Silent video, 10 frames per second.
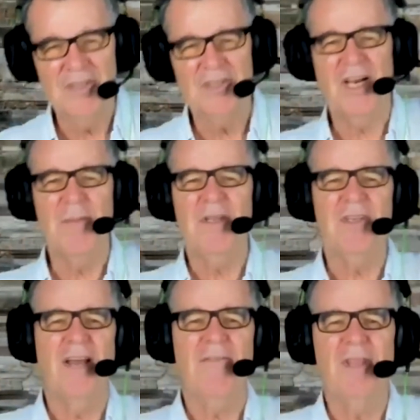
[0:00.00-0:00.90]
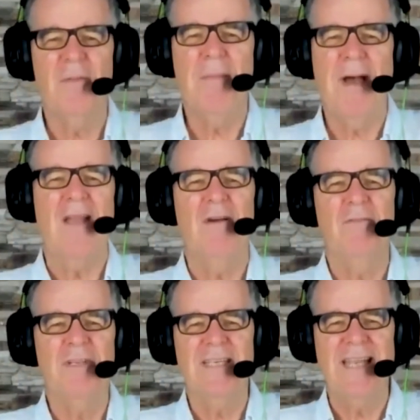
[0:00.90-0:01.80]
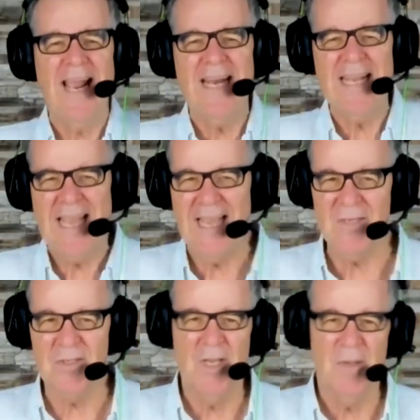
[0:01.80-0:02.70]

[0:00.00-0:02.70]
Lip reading: sending me stuff in the mail for 10 years.